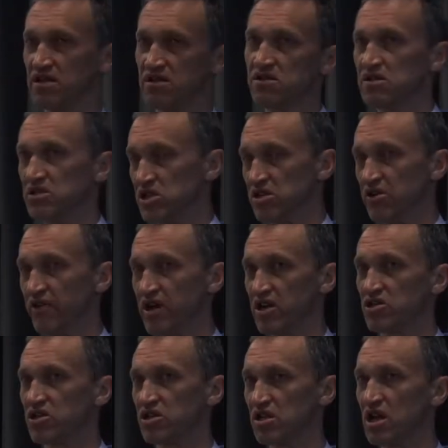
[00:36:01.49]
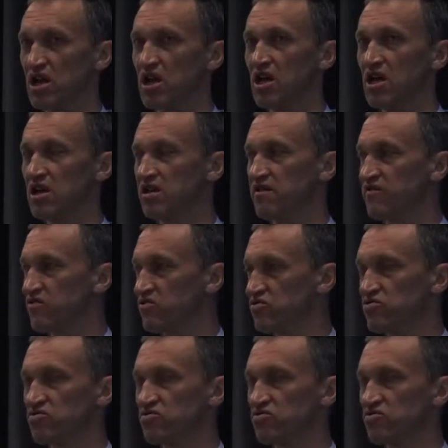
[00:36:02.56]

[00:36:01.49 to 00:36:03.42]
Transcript: degeneration, if you do